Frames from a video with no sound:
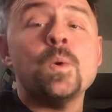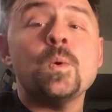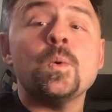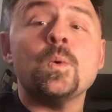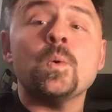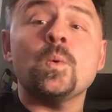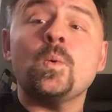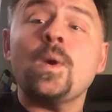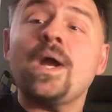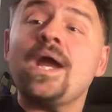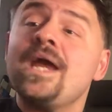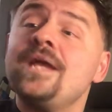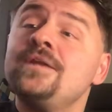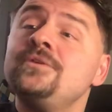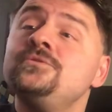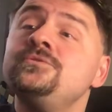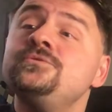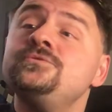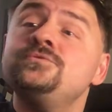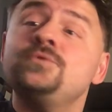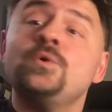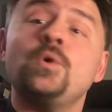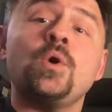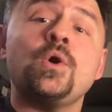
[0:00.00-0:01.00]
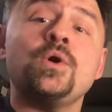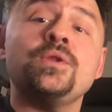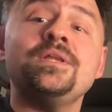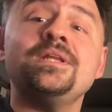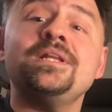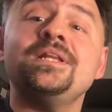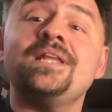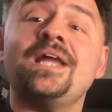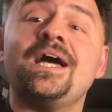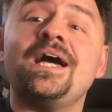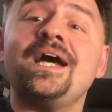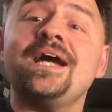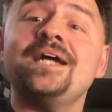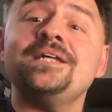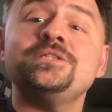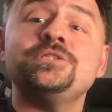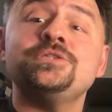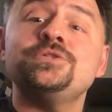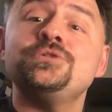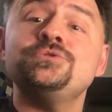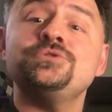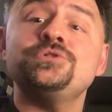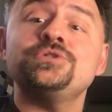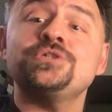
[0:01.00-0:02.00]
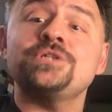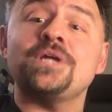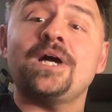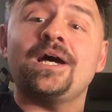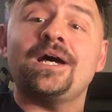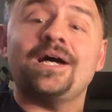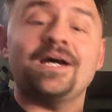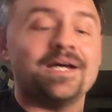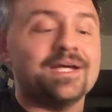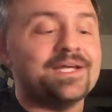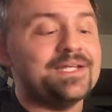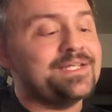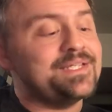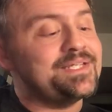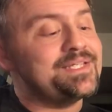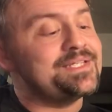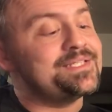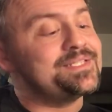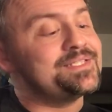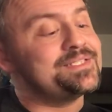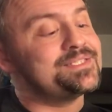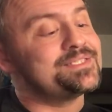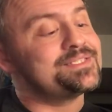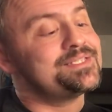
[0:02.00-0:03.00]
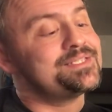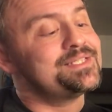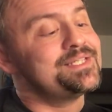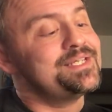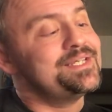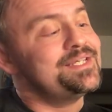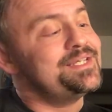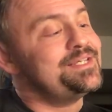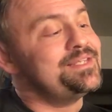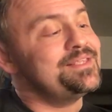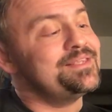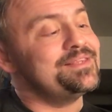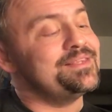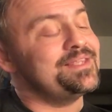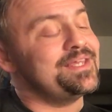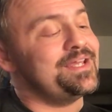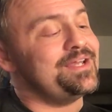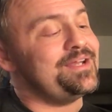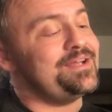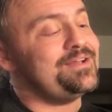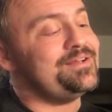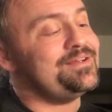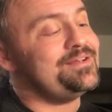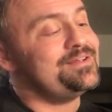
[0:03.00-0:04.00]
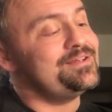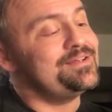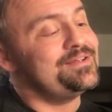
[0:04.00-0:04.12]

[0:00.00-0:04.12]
waiting for the light to shine is there.